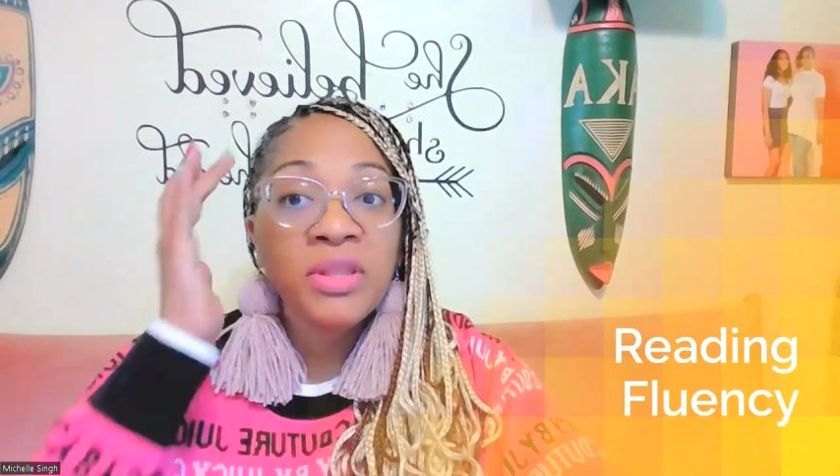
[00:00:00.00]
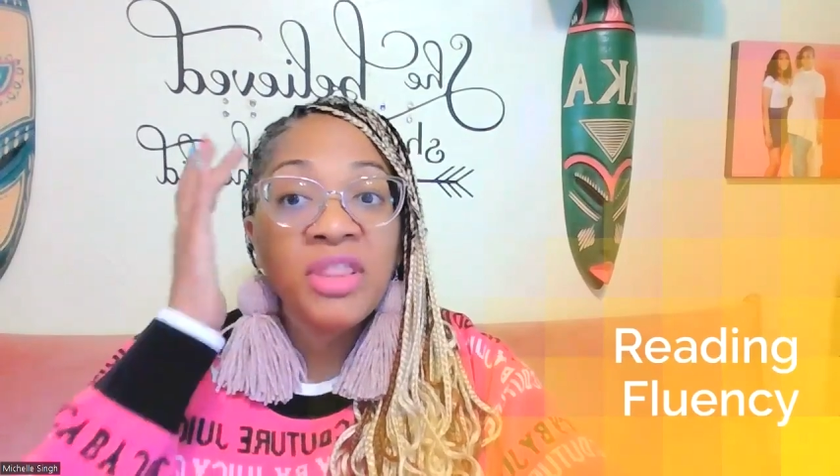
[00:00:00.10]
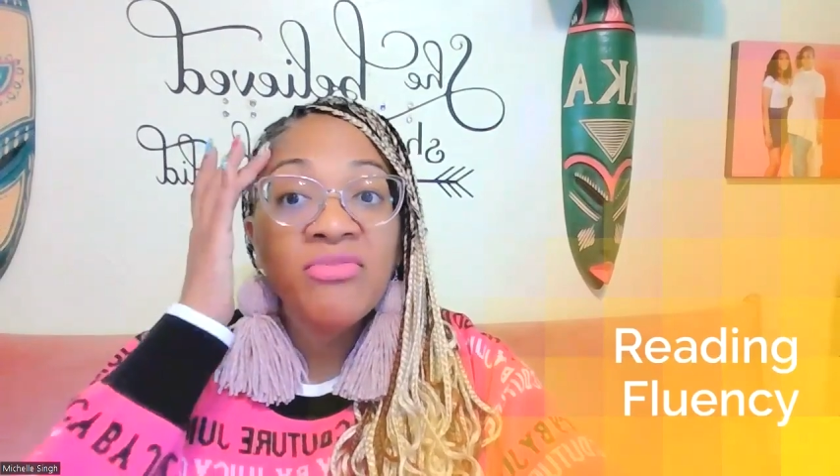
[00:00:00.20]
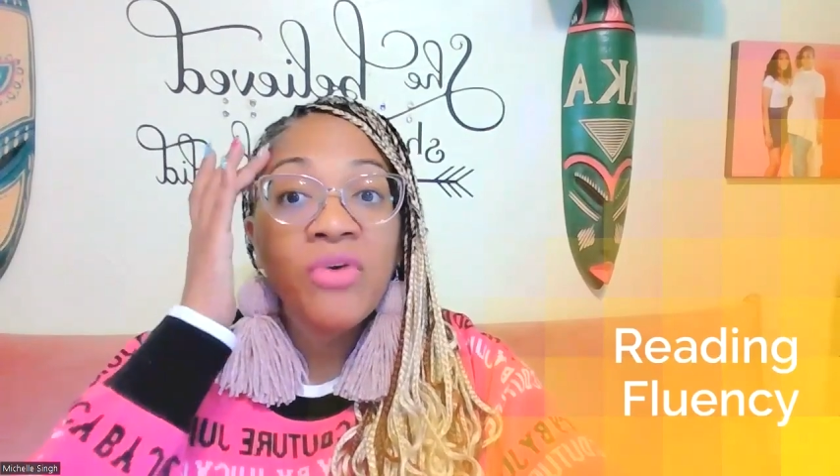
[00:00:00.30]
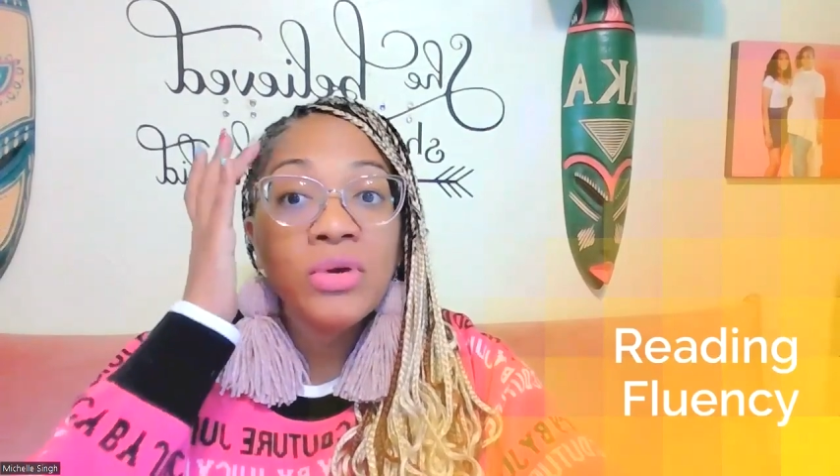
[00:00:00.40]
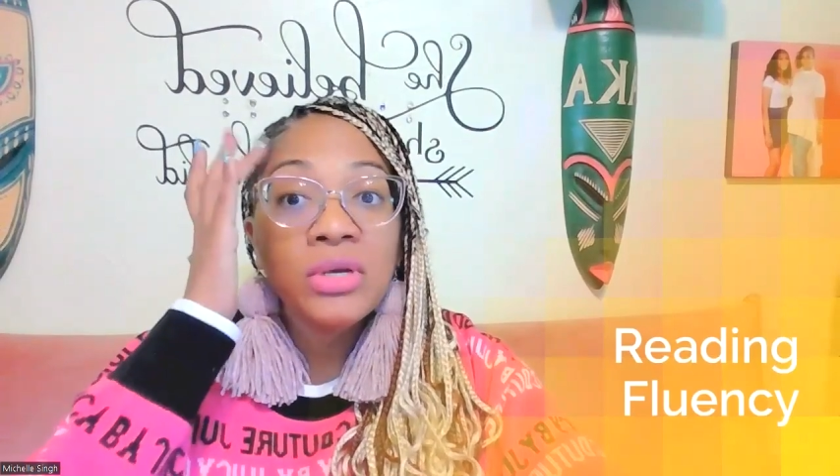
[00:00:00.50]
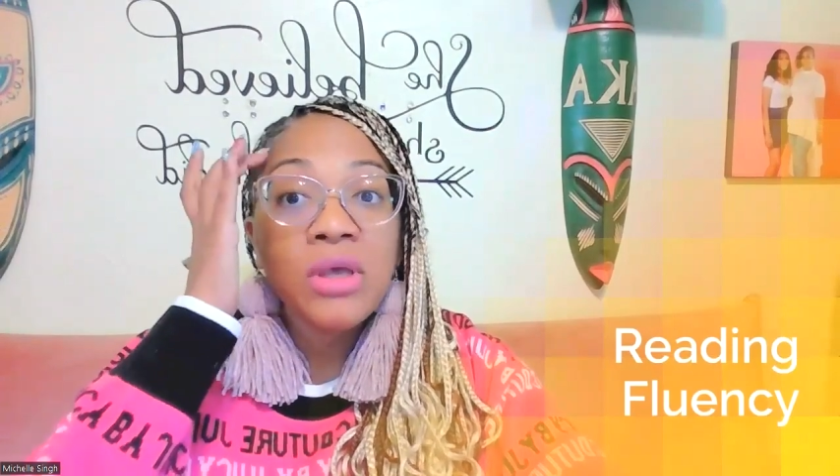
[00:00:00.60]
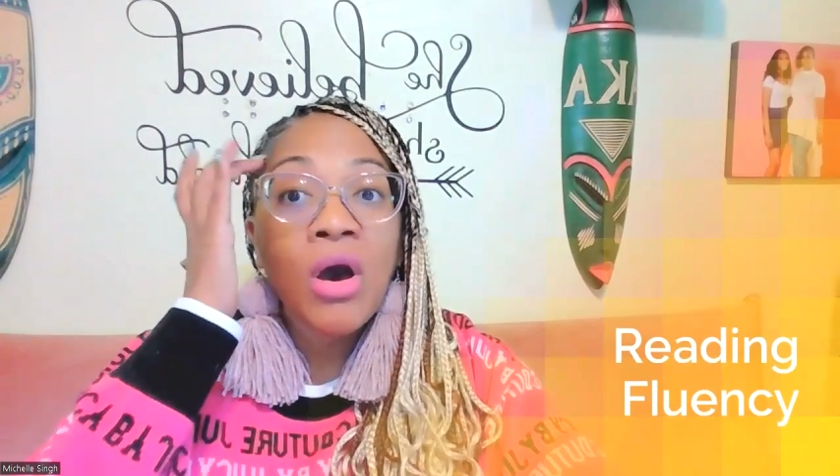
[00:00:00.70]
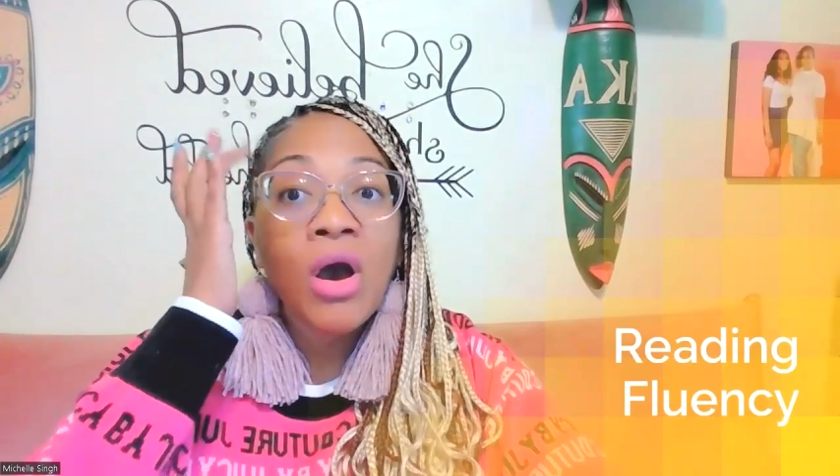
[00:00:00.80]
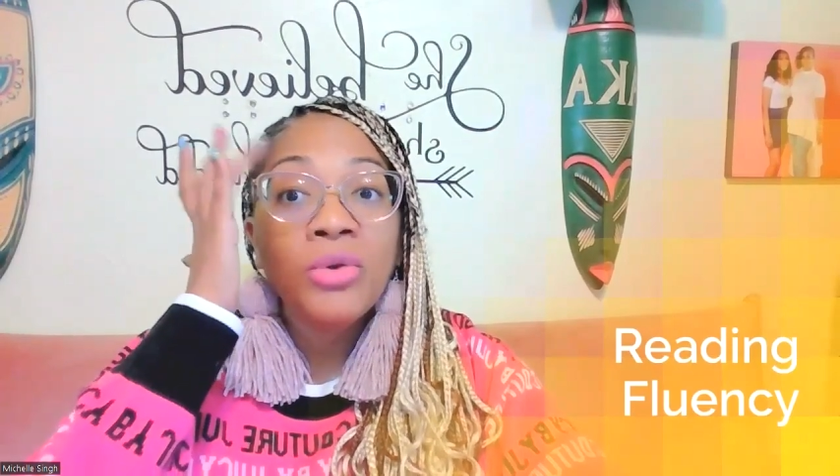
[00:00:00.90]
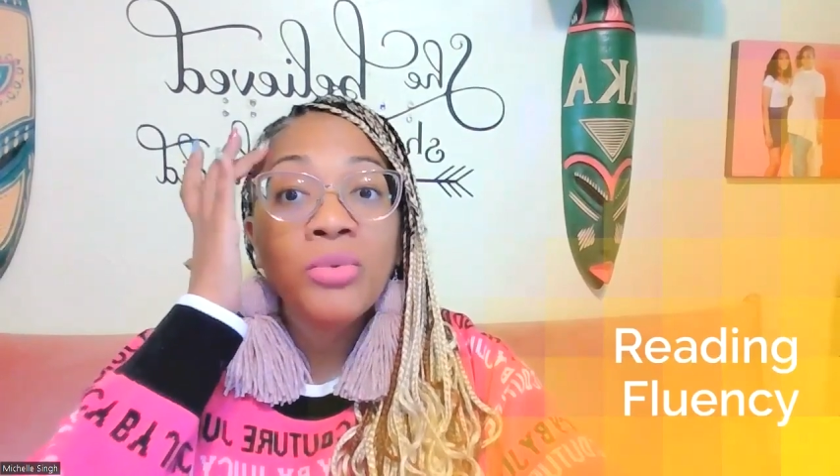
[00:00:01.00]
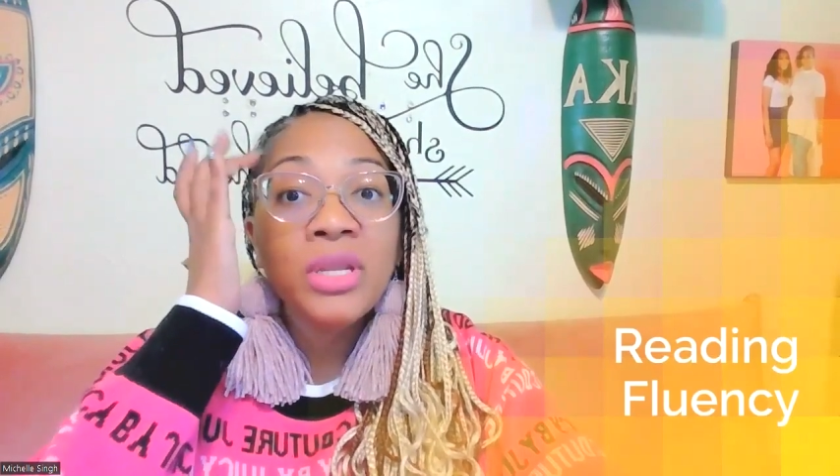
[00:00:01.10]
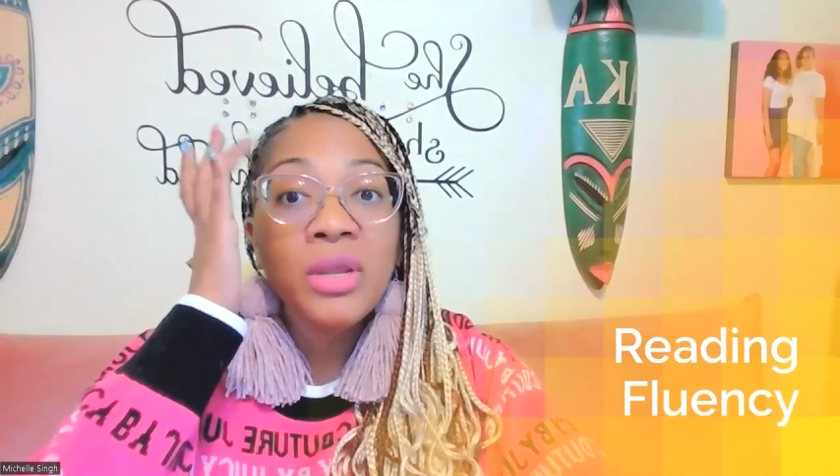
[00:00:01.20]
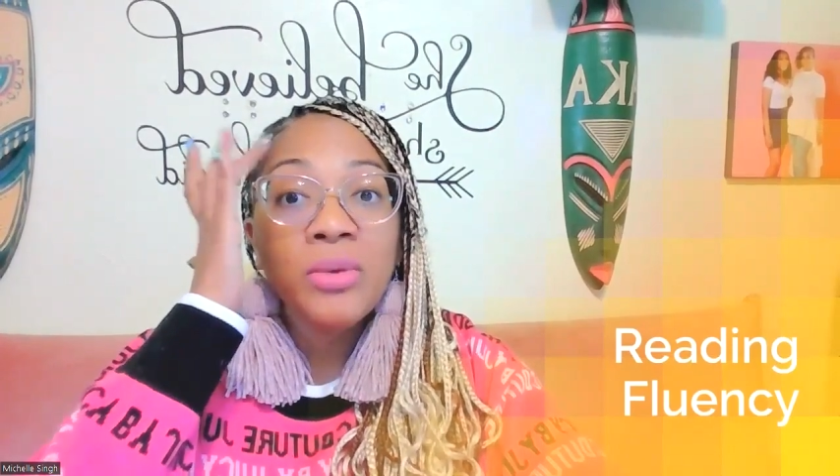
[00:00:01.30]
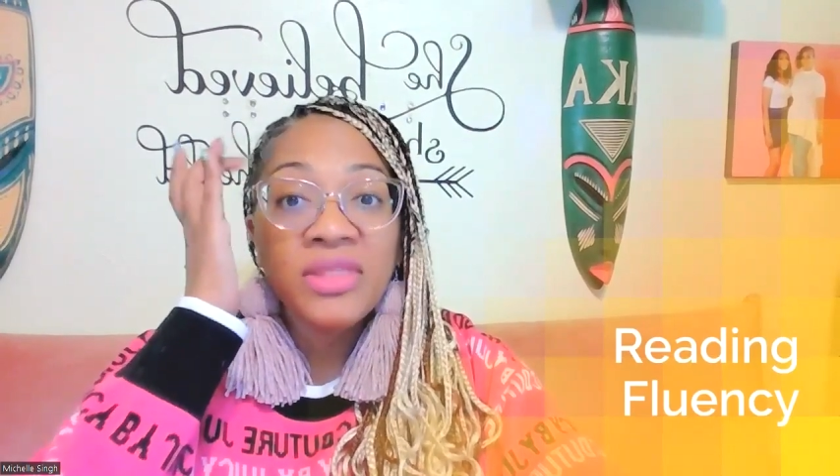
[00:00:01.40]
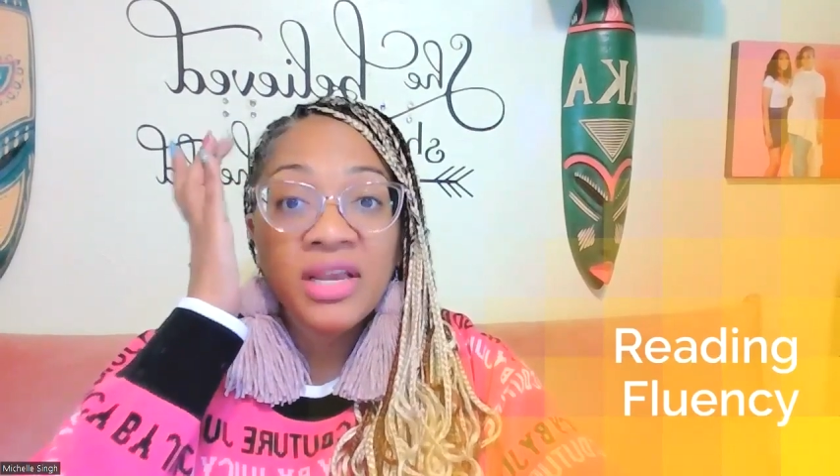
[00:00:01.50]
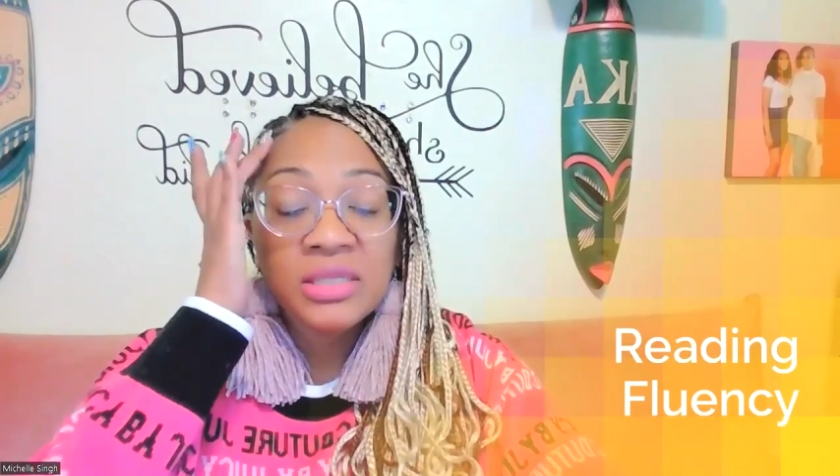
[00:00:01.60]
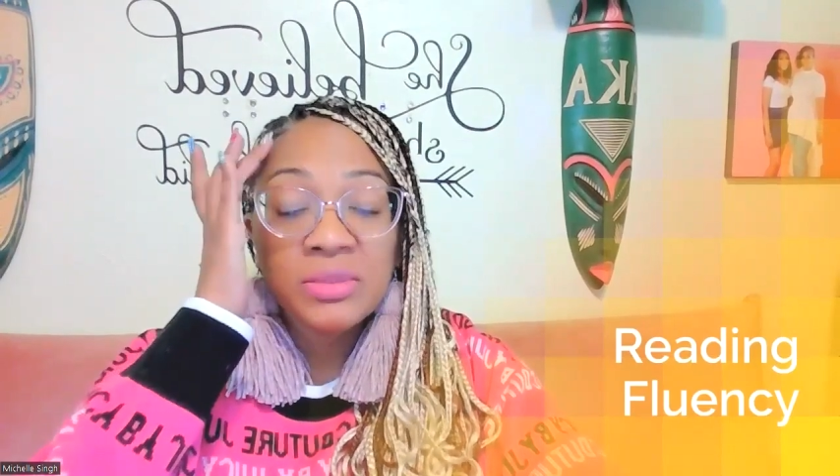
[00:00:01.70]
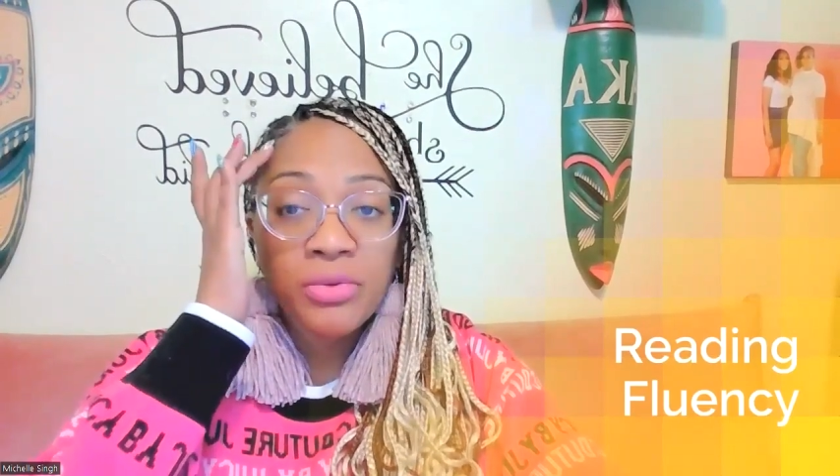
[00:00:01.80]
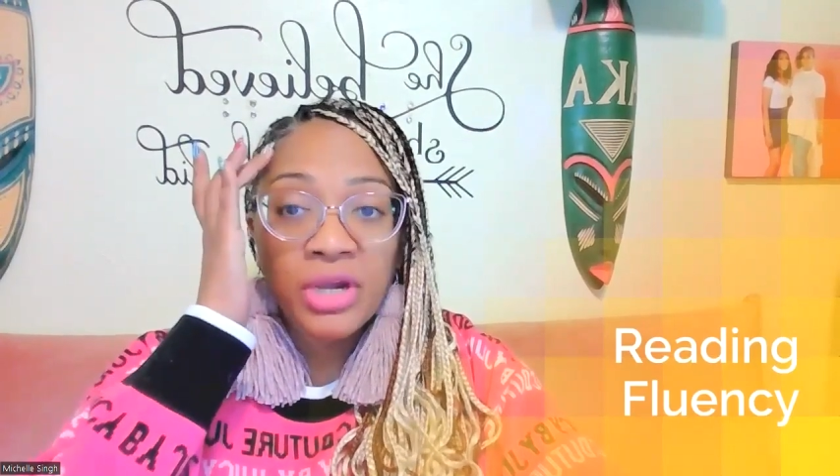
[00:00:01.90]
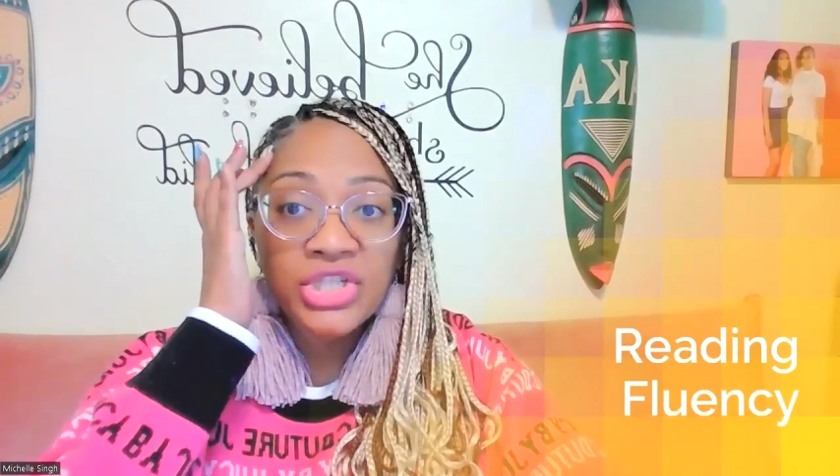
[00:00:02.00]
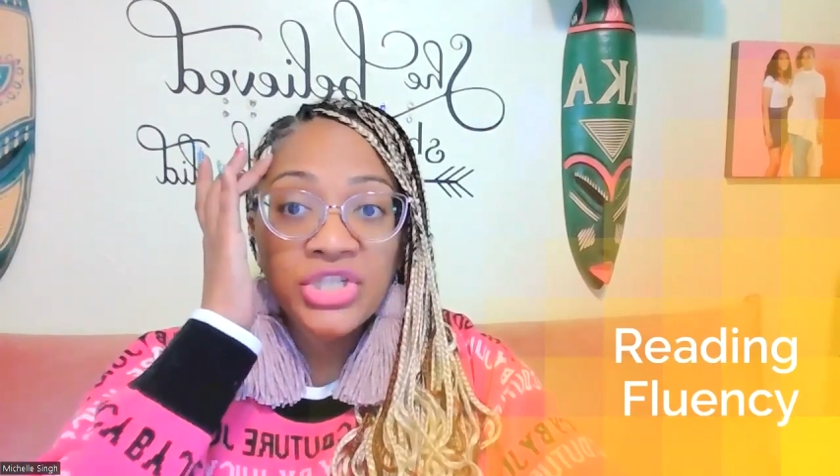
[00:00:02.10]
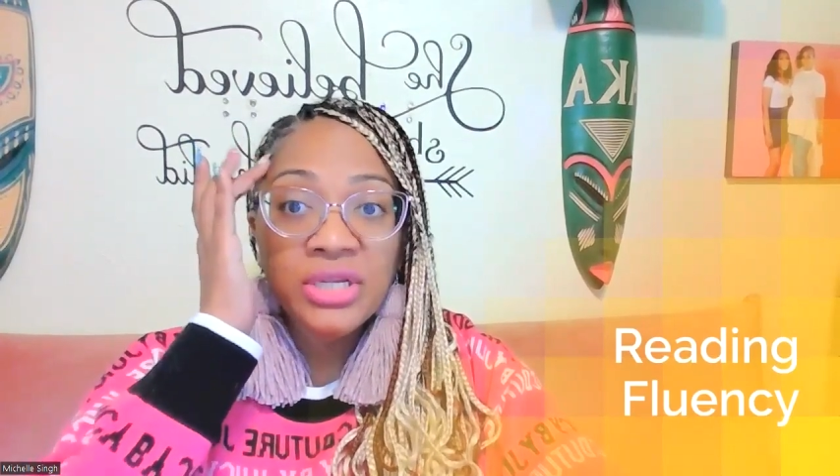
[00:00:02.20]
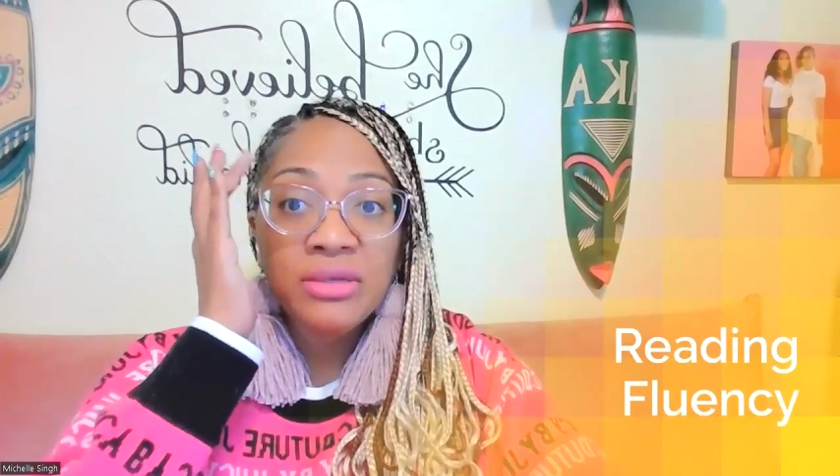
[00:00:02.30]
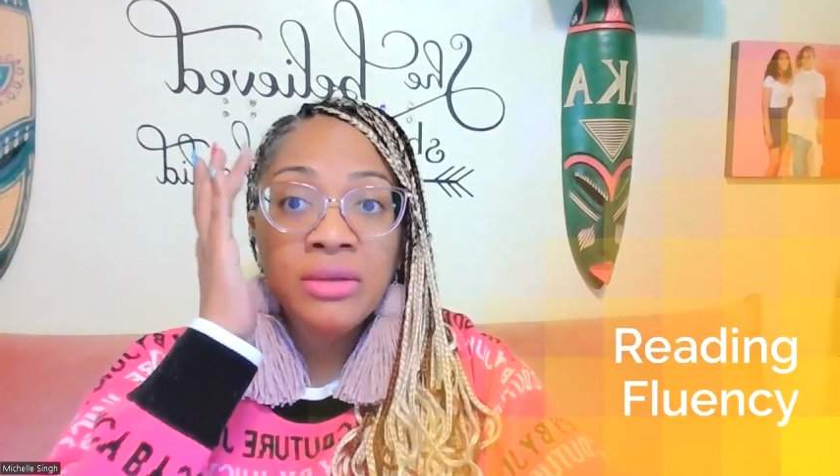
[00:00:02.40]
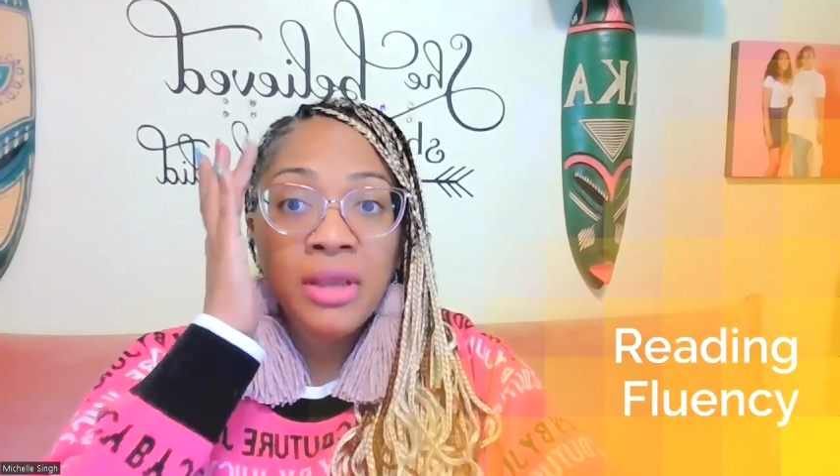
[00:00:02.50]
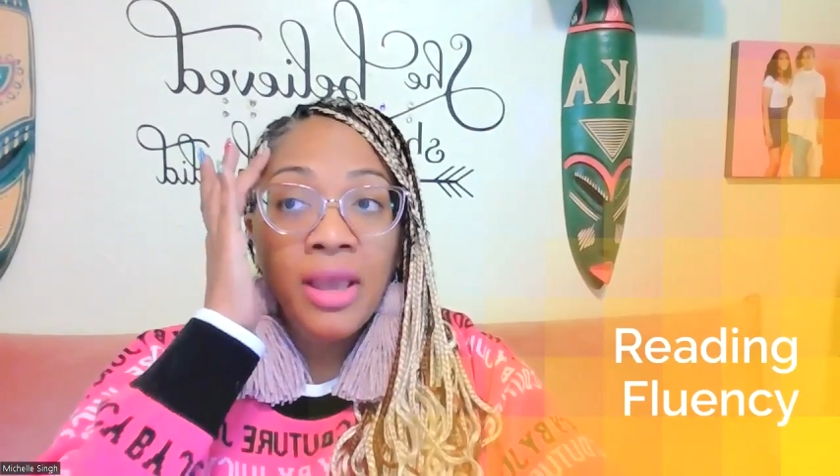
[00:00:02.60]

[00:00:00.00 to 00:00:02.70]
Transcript: but they focus on reading with expression